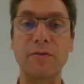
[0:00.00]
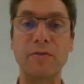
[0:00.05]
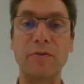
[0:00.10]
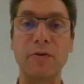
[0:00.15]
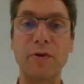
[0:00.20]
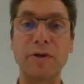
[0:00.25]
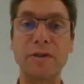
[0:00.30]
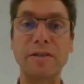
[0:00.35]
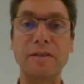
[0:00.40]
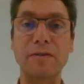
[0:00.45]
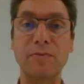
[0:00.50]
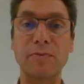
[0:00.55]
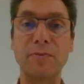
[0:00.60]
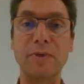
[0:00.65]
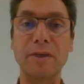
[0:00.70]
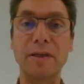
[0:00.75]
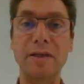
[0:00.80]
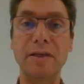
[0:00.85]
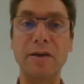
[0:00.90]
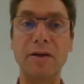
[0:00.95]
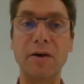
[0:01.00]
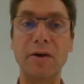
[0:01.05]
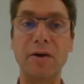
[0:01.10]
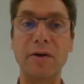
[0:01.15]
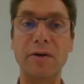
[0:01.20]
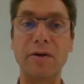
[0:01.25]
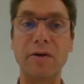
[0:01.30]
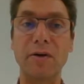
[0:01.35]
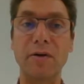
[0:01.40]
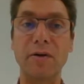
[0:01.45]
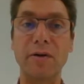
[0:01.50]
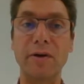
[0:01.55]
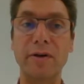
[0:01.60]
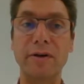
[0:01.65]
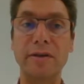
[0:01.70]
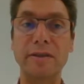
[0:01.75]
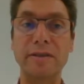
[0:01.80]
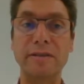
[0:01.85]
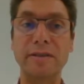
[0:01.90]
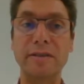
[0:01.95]
the first week on
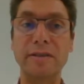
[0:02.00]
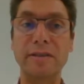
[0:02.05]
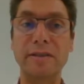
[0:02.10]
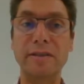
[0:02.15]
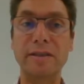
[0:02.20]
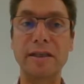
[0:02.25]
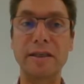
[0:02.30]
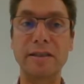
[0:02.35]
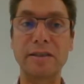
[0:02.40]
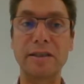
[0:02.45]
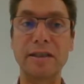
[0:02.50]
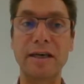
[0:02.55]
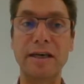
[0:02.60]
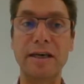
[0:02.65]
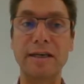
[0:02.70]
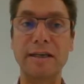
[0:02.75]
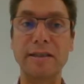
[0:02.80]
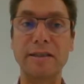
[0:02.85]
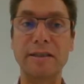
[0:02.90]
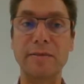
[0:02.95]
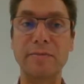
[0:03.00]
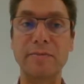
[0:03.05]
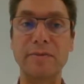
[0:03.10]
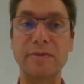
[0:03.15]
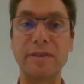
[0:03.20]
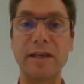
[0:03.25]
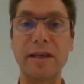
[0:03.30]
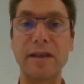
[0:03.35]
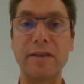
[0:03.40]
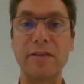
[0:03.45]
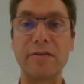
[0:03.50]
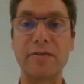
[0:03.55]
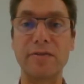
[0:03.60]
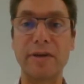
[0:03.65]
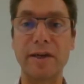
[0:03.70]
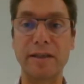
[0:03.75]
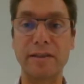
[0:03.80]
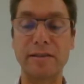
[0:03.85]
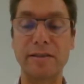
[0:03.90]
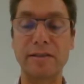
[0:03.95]
all the discussion items and
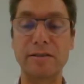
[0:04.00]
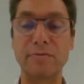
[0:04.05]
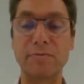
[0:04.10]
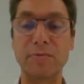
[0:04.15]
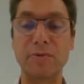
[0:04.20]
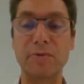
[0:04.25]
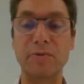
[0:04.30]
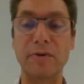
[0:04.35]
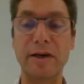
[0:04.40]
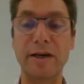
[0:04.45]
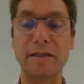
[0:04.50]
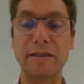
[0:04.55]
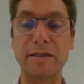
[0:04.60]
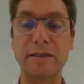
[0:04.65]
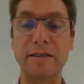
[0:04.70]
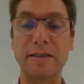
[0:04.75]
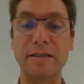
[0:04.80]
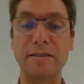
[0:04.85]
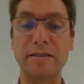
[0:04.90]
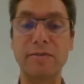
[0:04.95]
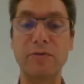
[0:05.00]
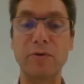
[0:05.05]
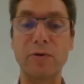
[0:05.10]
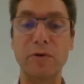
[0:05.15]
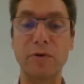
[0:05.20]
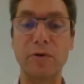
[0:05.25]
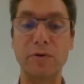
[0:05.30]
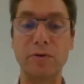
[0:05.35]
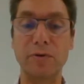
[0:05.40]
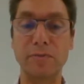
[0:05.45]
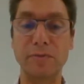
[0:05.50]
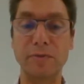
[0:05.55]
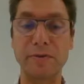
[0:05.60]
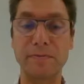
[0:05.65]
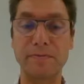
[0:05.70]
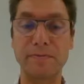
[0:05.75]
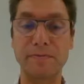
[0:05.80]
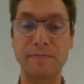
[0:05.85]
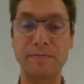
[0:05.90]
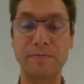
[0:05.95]
threads provided in the
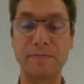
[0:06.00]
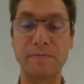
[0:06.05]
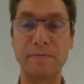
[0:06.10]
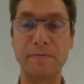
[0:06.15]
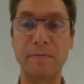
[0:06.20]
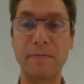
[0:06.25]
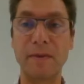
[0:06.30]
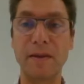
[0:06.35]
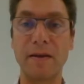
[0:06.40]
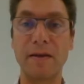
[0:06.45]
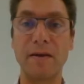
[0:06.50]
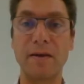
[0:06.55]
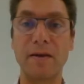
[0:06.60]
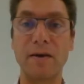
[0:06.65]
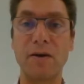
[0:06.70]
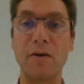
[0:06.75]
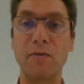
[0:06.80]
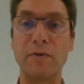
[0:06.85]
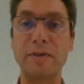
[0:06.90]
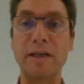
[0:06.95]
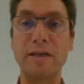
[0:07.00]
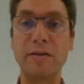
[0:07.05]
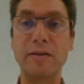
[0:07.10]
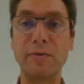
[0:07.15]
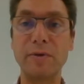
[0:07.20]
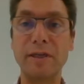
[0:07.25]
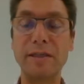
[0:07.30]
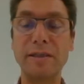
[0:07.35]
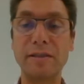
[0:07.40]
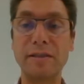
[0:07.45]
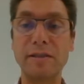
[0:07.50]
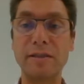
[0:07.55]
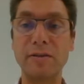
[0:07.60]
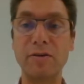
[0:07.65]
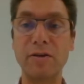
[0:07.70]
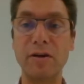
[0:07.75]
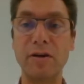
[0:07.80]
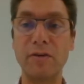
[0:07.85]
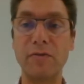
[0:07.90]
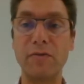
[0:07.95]
forums. For that
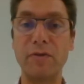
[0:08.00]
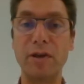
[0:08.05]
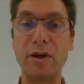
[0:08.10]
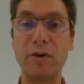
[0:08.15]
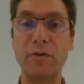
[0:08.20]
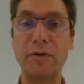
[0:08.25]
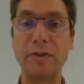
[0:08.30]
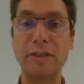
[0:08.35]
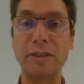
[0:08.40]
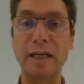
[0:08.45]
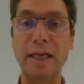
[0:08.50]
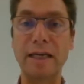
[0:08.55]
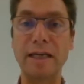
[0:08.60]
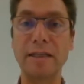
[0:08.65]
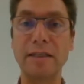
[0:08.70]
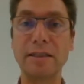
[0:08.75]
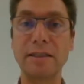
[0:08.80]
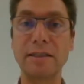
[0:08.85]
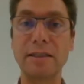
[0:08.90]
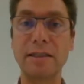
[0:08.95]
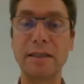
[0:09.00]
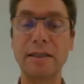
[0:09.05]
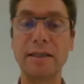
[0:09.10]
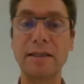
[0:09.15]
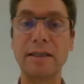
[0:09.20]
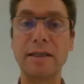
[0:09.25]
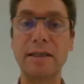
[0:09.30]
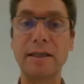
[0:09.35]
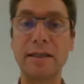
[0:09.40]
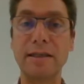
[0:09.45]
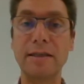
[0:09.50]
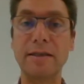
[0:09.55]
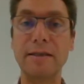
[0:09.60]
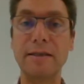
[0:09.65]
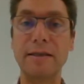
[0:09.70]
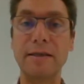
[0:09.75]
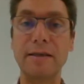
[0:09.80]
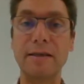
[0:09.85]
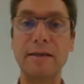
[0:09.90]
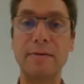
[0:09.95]
reason, you have now a change
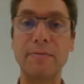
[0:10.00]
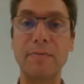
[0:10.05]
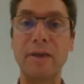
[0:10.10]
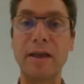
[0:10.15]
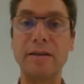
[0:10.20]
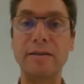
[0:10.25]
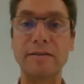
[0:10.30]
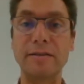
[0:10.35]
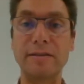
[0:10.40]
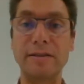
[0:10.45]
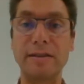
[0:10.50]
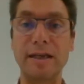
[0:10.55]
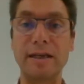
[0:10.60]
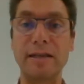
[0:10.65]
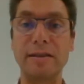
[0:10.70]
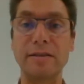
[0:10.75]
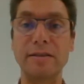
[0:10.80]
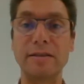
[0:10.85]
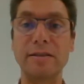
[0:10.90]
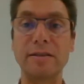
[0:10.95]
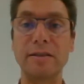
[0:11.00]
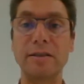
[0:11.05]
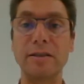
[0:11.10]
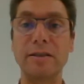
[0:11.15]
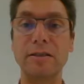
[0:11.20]
in second